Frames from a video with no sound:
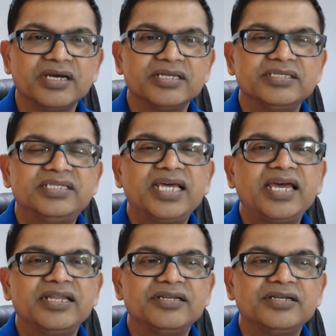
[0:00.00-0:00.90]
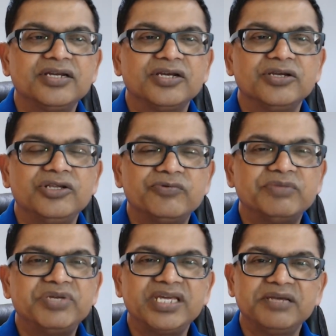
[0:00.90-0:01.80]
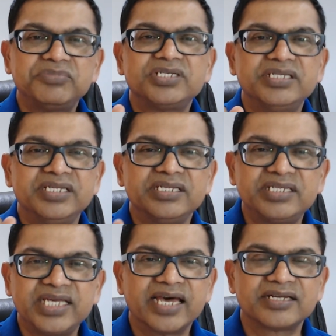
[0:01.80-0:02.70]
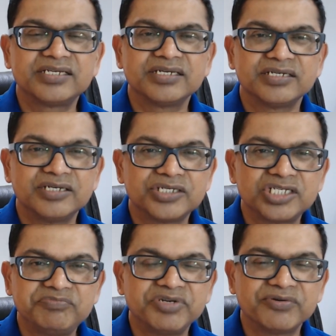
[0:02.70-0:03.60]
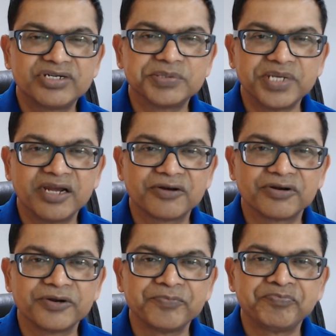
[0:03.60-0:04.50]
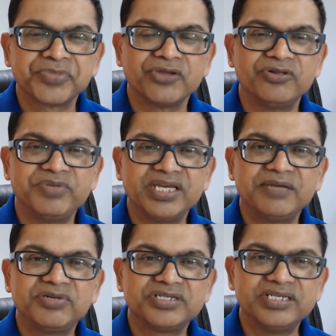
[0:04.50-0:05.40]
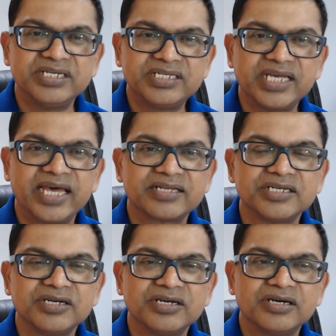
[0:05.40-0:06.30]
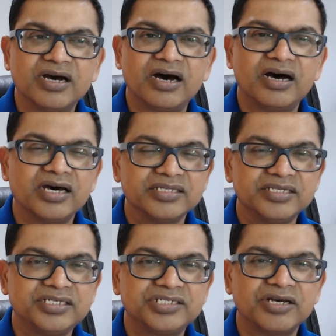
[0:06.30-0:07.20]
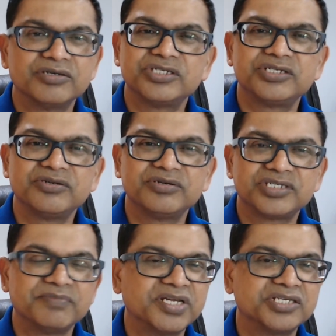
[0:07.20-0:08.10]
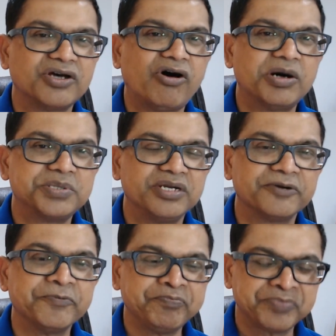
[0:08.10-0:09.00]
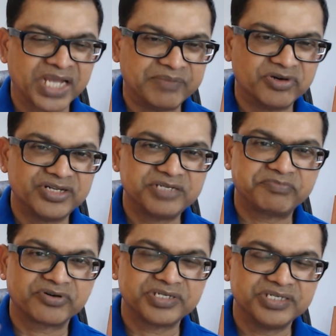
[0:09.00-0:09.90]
Then you will be able to detect the spirit of error. You'll be able to detect, this sounds something is off here about this person's